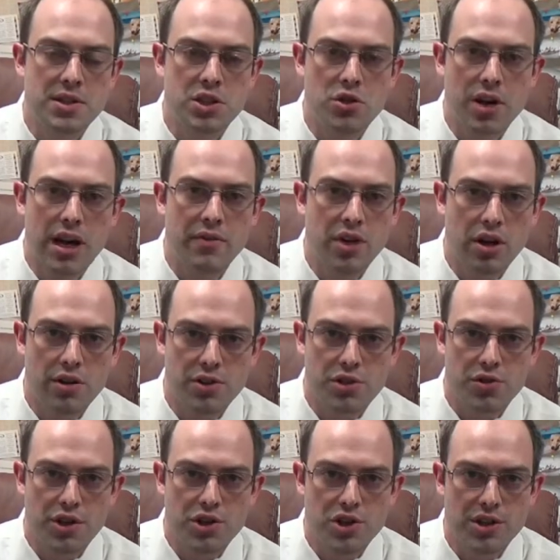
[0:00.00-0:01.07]
isn't driving our
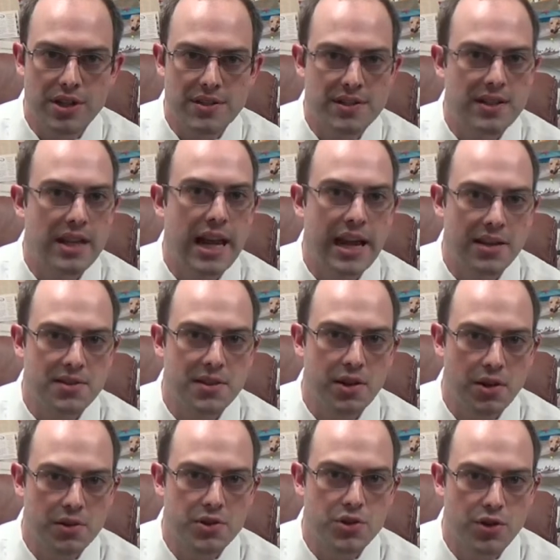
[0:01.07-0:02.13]
instruction, it's
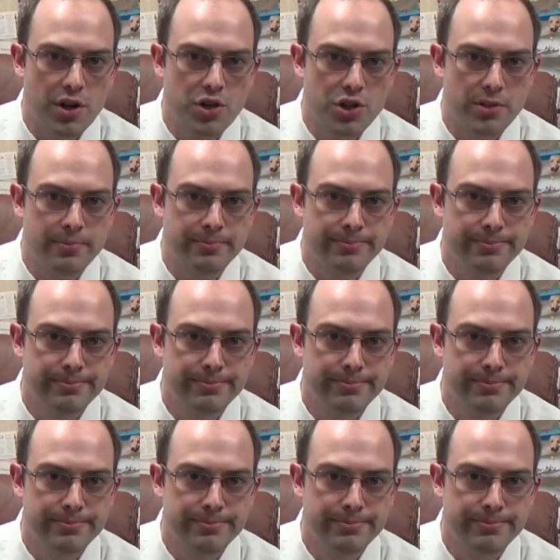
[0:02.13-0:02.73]
enhancing our instruction.